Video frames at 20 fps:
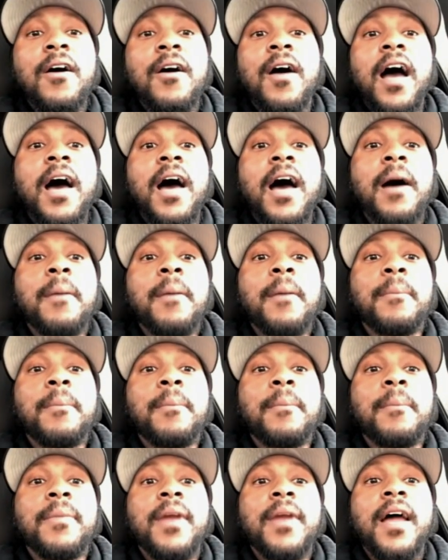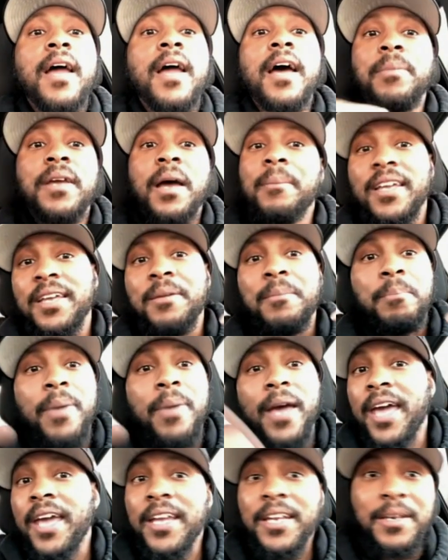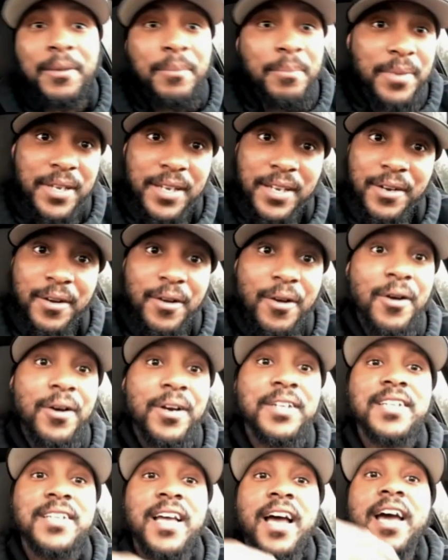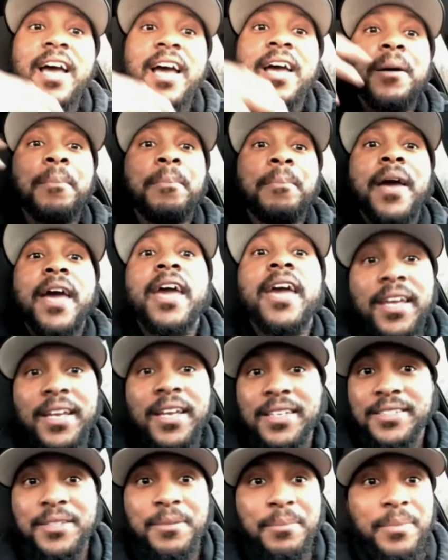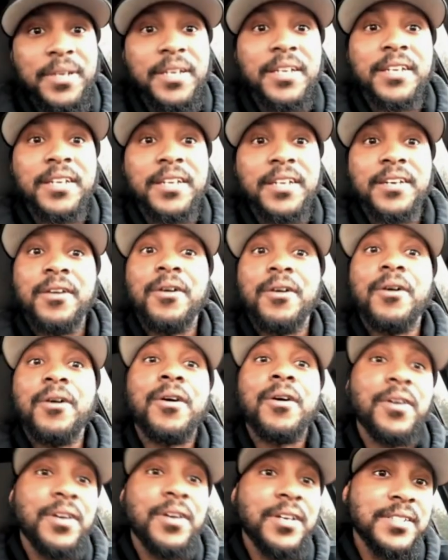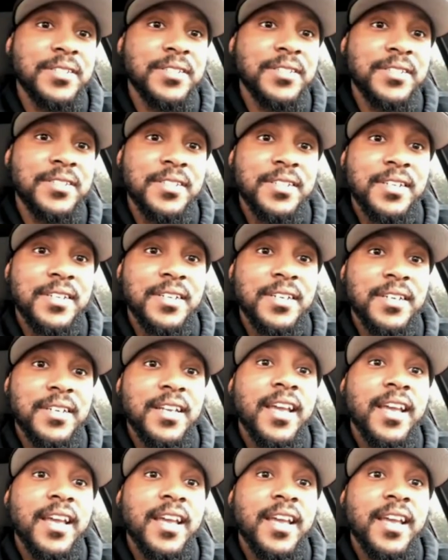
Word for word: Mm-hmm. Right now, I'm not be- I'm not getting paid to be an artist. I am paying to be an artist.